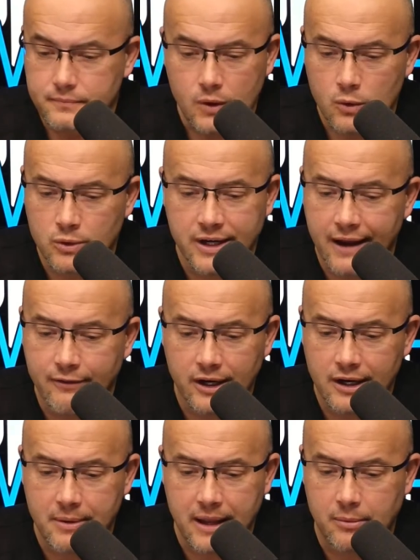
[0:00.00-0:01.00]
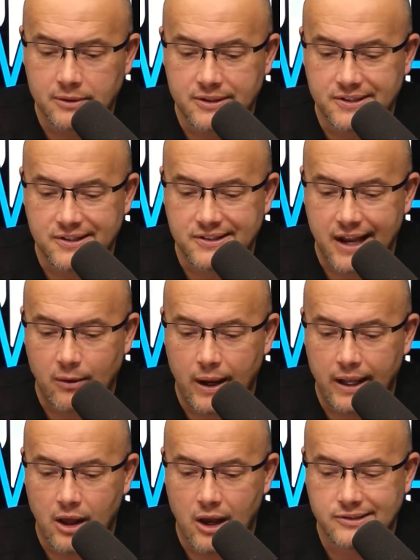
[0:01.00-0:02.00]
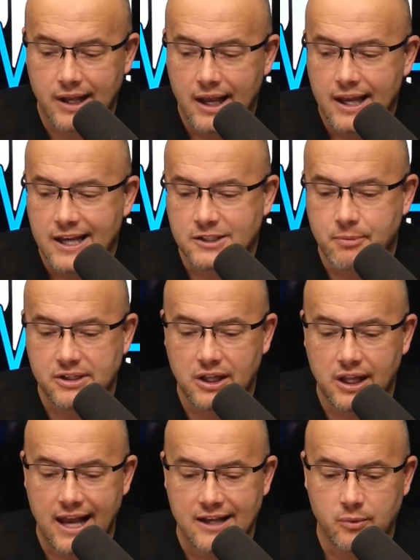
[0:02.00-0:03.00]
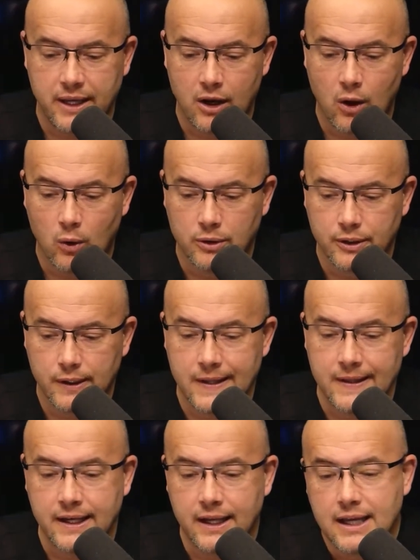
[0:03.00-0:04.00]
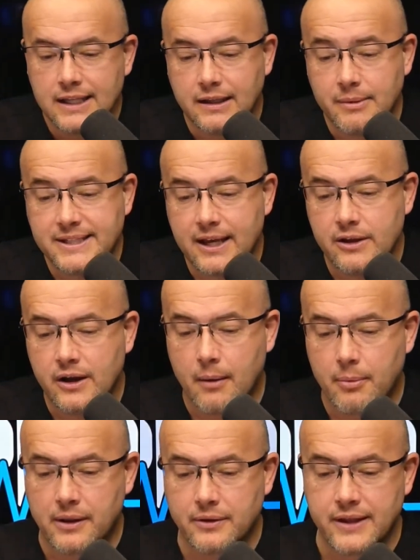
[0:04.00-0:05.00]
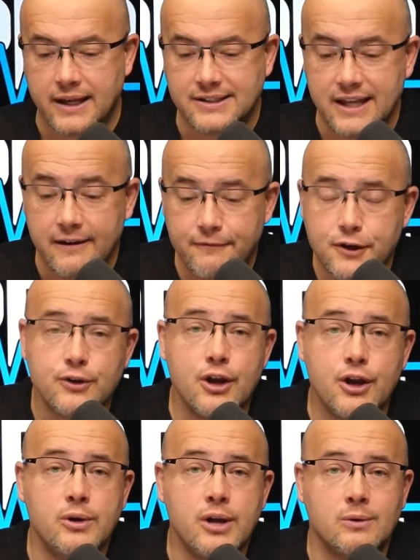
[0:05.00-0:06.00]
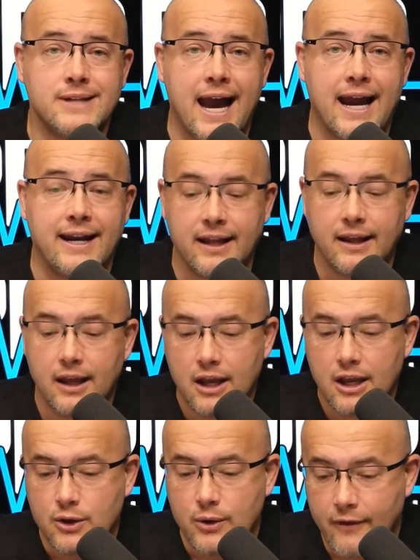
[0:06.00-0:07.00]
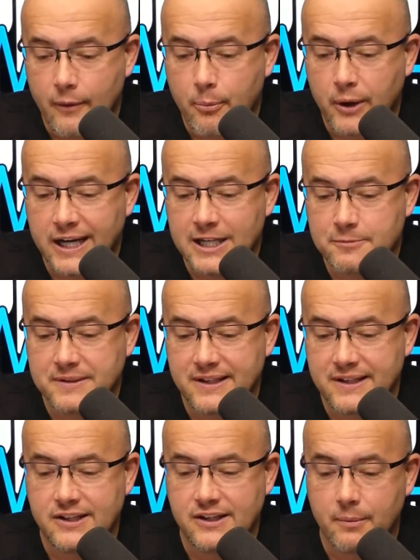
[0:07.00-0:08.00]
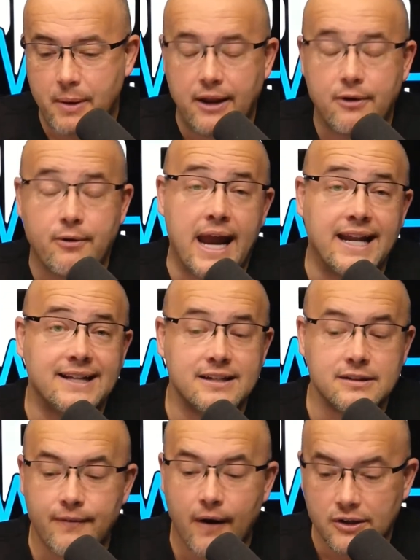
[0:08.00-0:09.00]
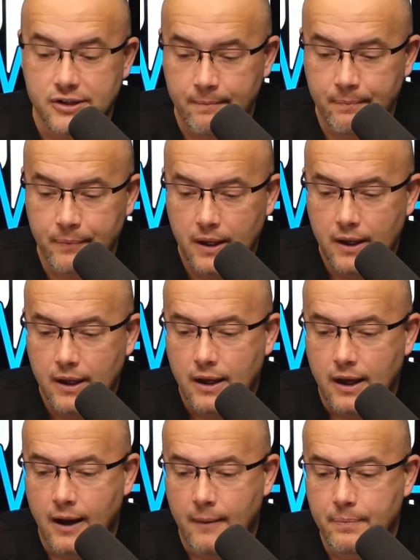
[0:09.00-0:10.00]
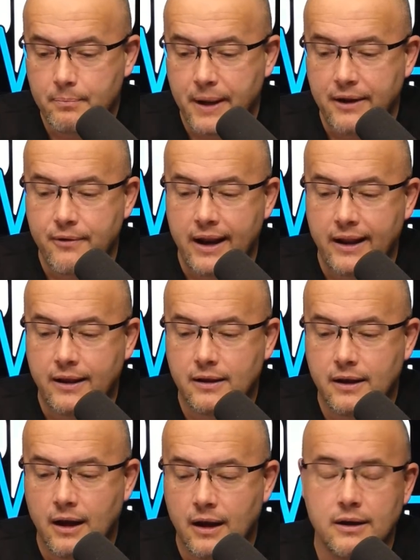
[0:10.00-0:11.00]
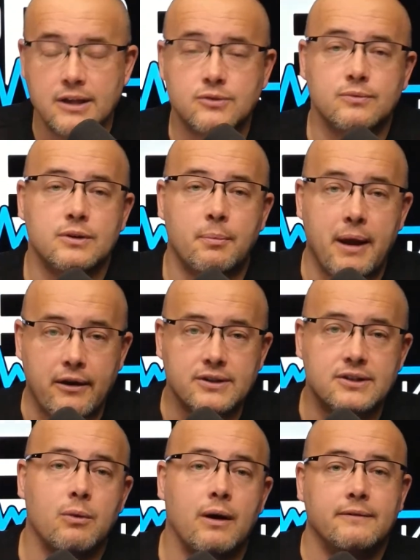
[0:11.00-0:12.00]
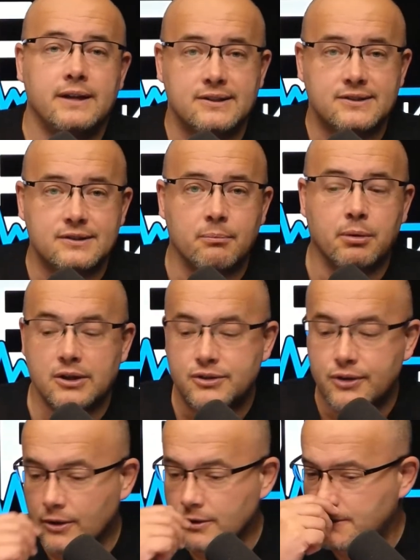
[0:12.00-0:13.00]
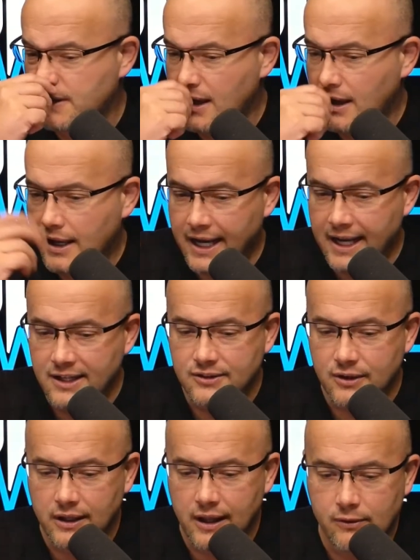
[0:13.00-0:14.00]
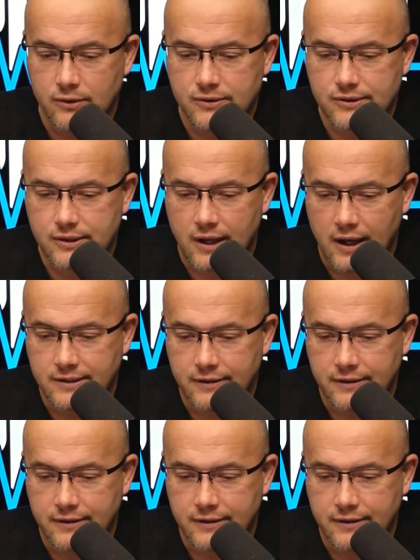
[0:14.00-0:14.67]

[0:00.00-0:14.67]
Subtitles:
we're never going to be able to sustain weight loss, especially as we get older. And then let me tell you a couple other things. If you're yo-yo dieting, you have a predisposition to pancreatic dysfunction. The pancreas is what gets the blood sugars and insulin levels to